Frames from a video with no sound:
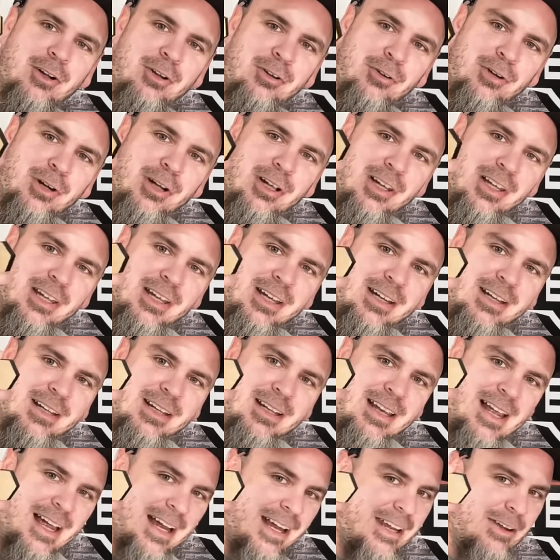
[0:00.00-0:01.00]
acrylic
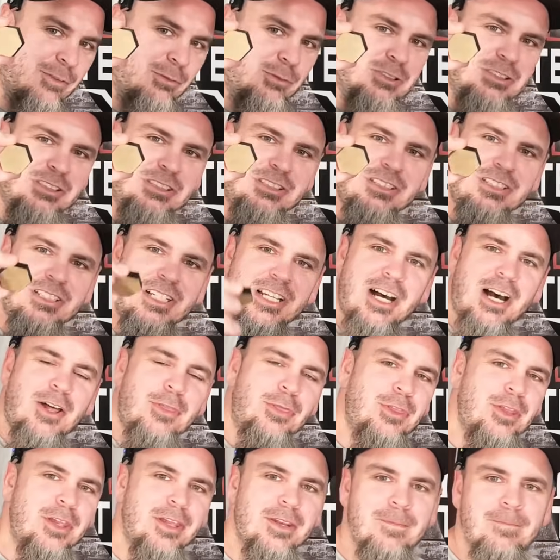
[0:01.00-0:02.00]
like it was
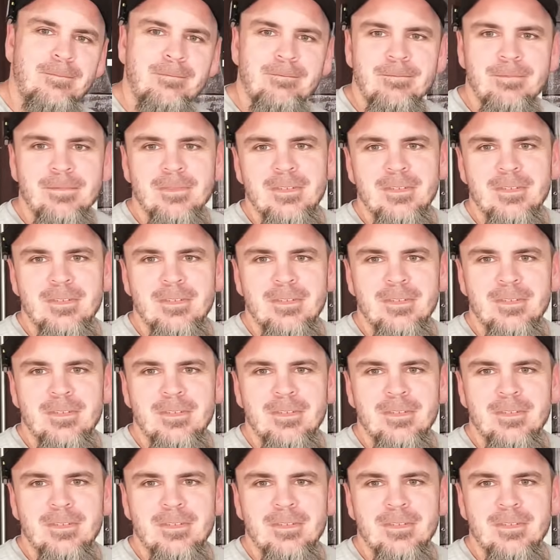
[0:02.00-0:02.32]
nothing.